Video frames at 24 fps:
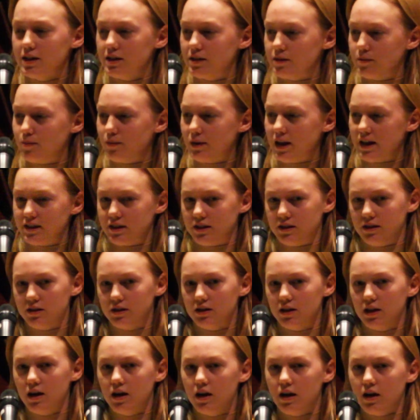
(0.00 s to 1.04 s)
isn't
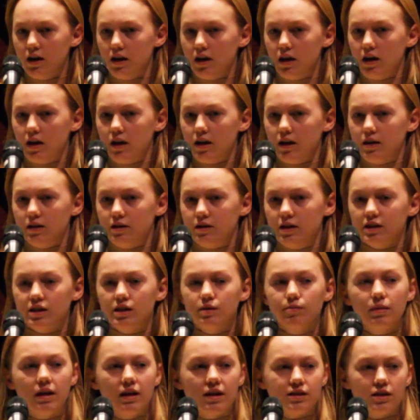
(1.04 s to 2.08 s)
pleasant
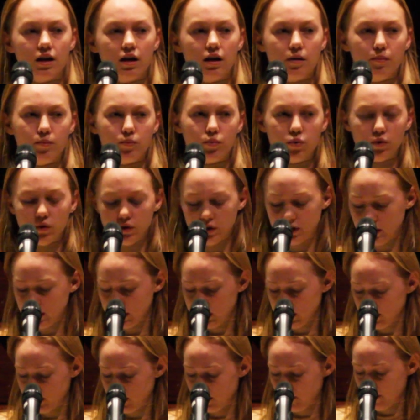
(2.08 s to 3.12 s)
doesn't mean it's
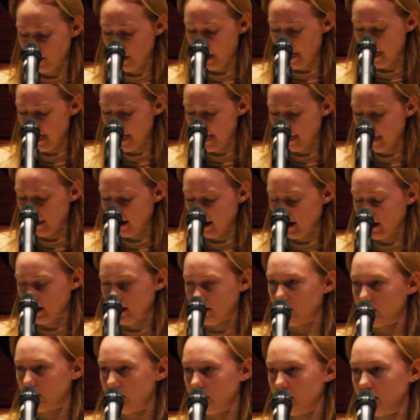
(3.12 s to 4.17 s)
unimportant.
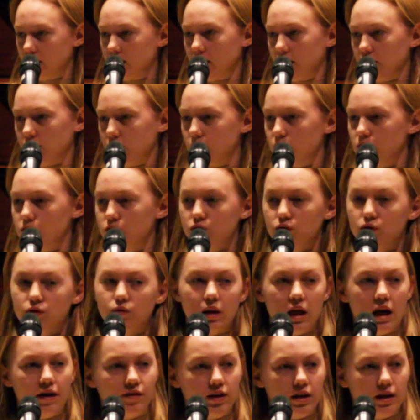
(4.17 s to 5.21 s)
Everything that you do
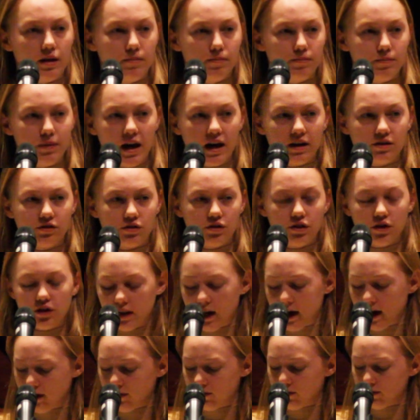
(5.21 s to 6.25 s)
will have an impact on your
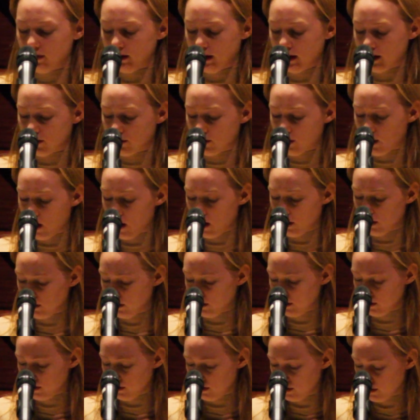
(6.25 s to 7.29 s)
life later
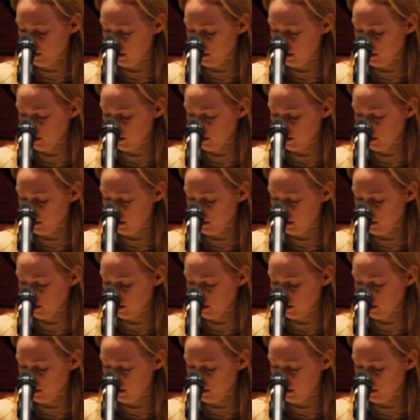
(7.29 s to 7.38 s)
on.